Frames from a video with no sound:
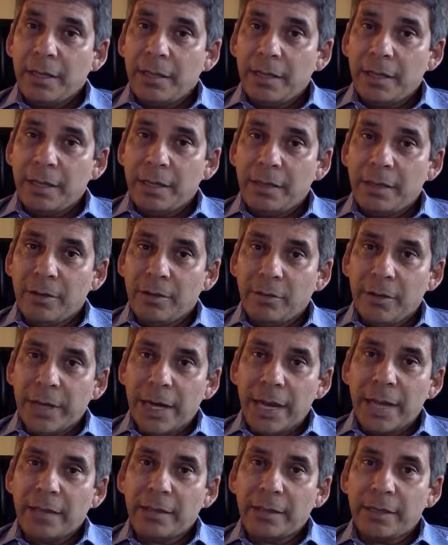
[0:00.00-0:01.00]
the
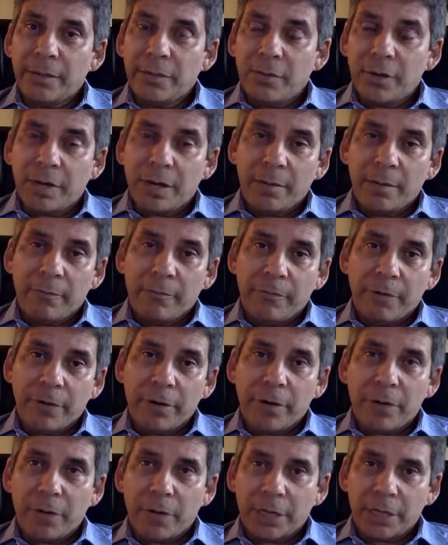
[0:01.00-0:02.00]
reality will come
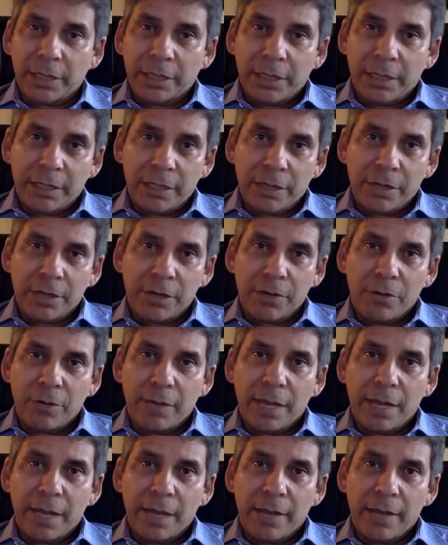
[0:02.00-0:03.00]
very quickly, and then you'll
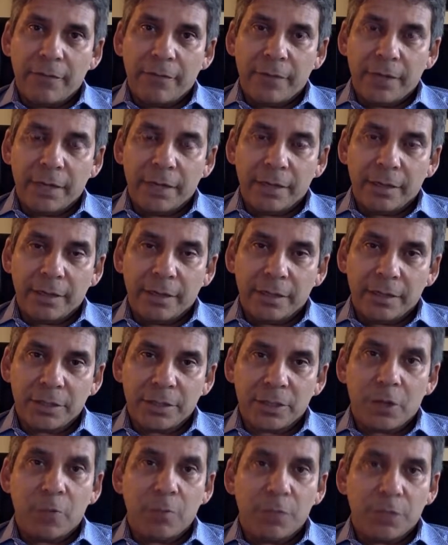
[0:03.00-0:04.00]
have a
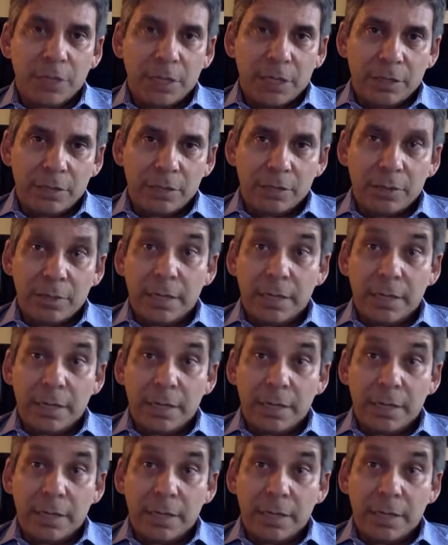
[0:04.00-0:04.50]
scope change.